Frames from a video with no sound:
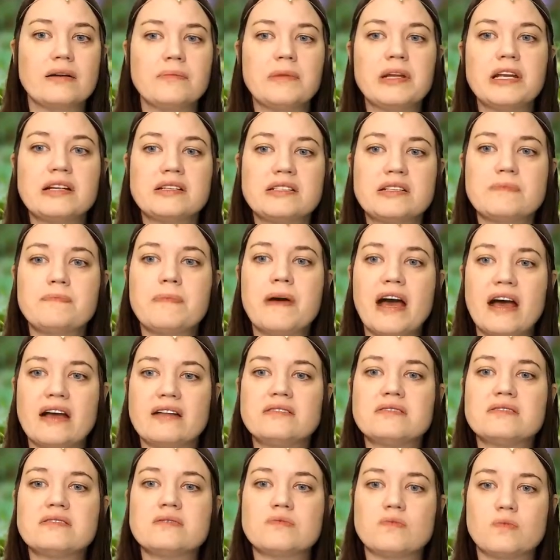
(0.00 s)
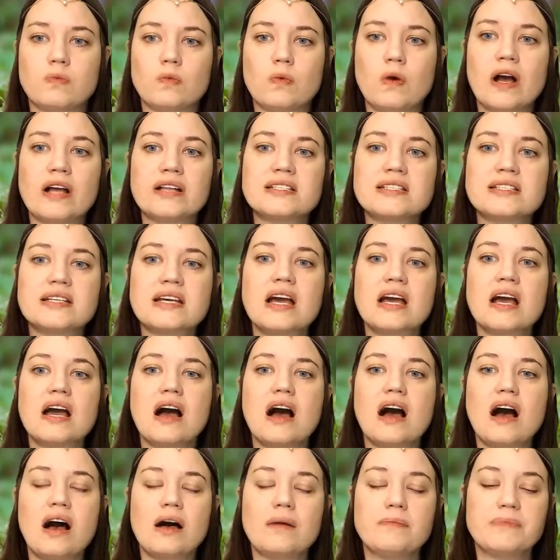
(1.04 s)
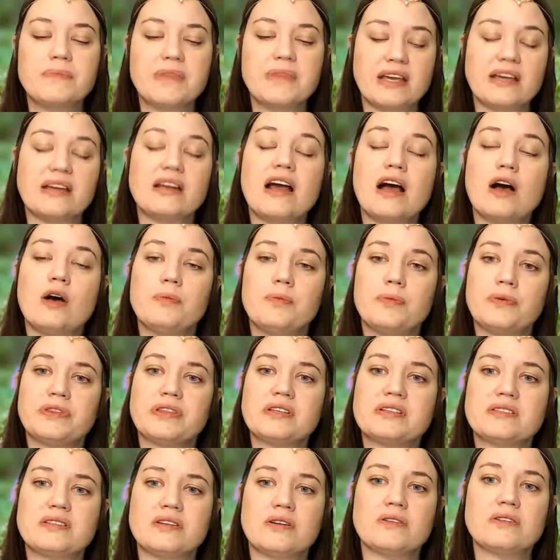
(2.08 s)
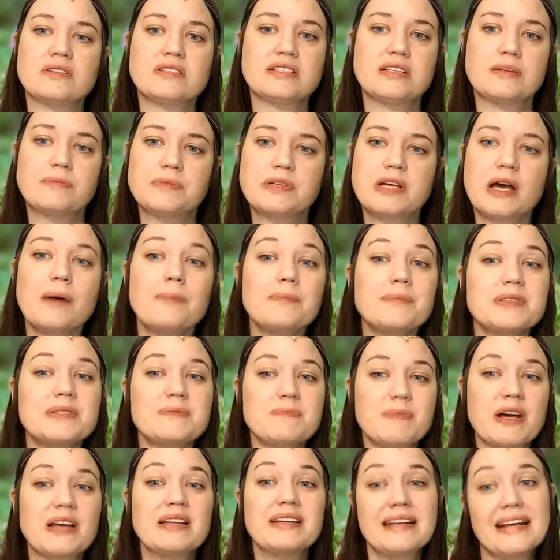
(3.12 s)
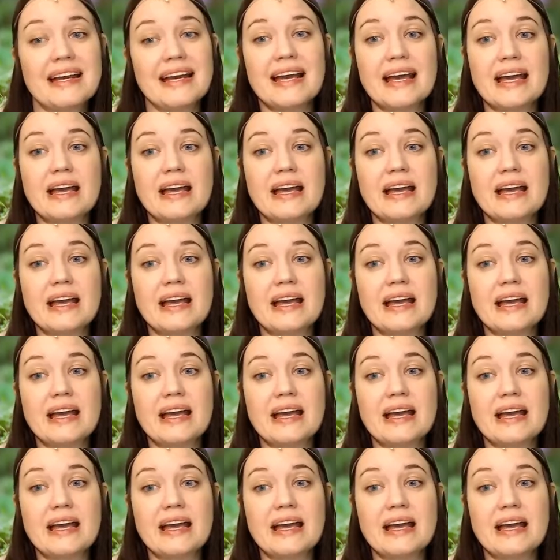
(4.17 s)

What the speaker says: I mean, it depends what they can help with the certain symptoms, but